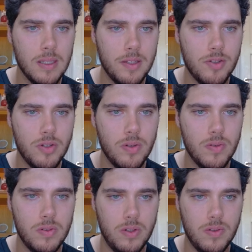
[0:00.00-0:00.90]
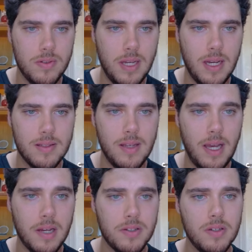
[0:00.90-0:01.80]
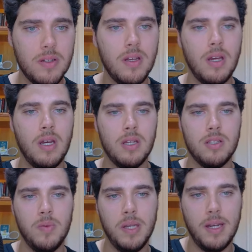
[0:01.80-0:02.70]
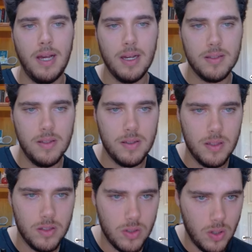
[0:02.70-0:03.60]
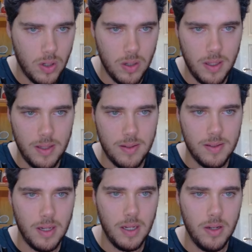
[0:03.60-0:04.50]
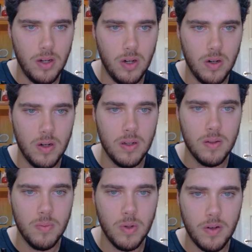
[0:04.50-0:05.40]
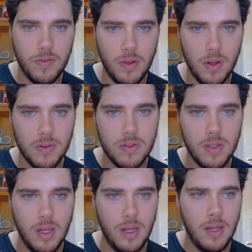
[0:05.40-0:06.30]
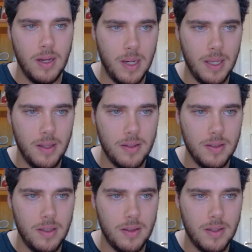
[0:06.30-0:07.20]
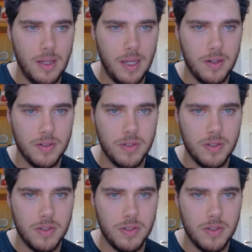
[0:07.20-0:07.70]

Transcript: Let's choose use as action so we can access this call inside our workflows. I can delete the headers